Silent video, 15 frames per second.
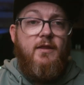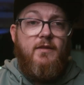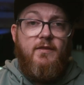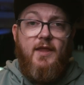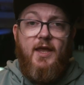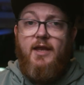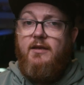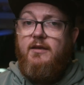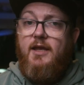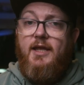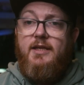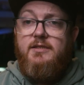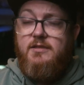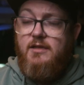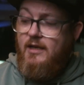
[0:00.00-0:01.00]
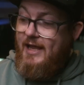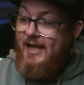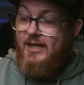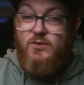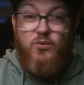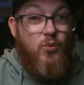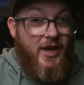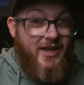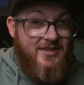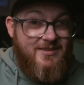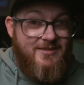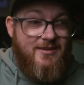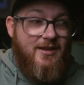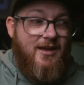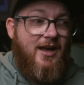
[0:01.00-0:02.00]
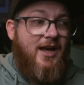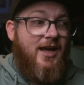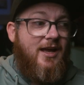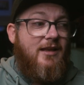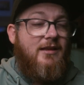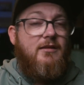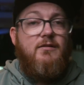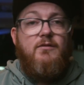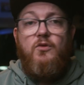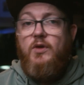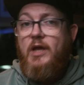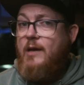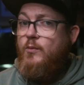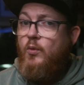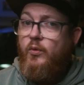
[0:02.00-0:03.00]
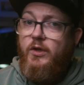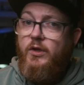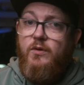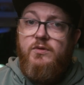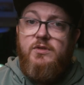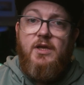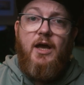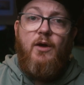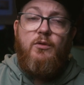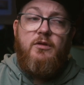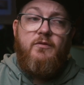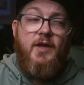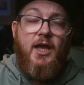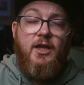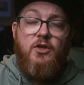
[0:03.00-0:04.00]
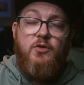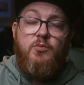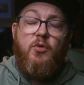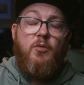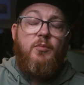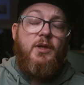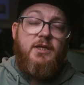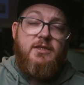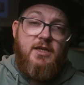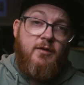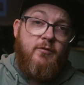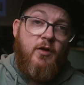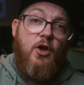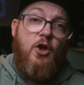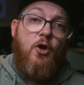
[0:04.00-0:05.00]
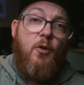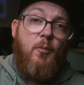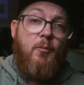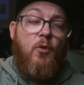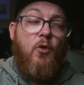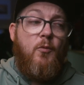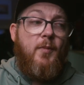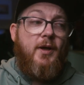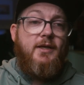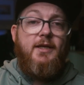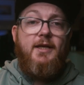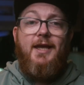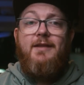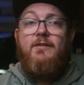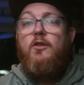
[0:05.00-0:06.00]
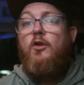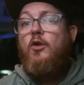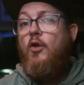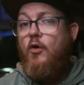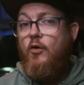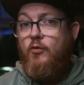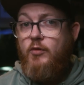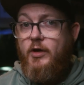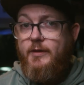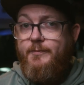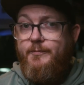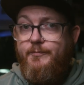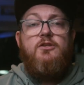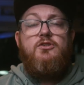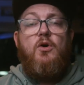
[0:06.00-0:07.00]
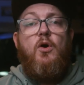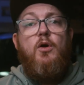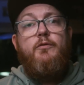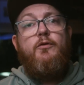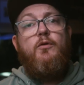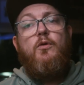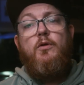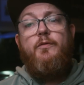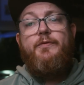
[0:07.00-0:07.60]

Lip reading: then it's less waste and you get more use out of it, and you probably save more money in the long run. So overall,